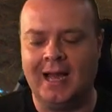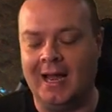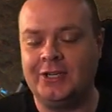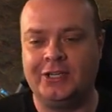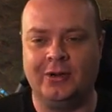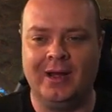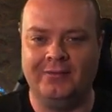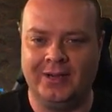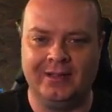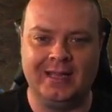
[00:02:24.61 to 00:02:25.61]
I actually don't
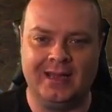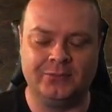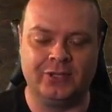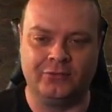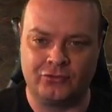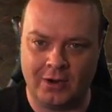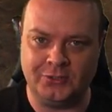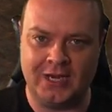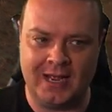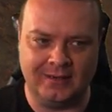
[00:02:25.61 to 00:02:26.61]
have any of the items that have
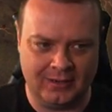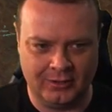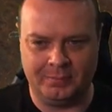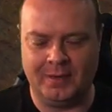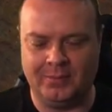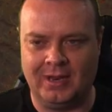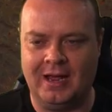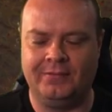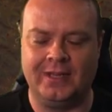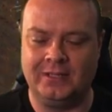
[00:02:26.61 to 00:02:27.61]
dropped yet, yet other people have.